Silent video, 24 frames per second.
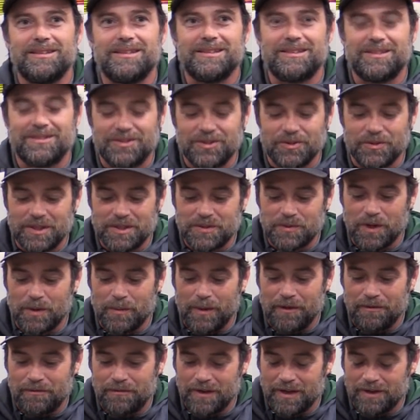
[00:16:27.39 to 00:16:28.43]
Stewie's one of
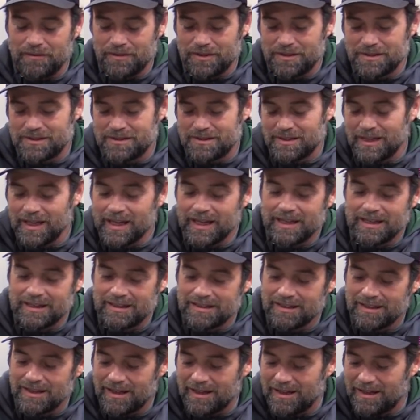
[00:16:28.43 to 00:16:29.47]
my favorites.
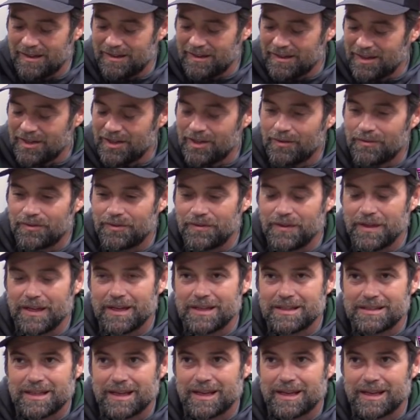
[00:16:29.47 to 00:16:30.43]
And, the thing is,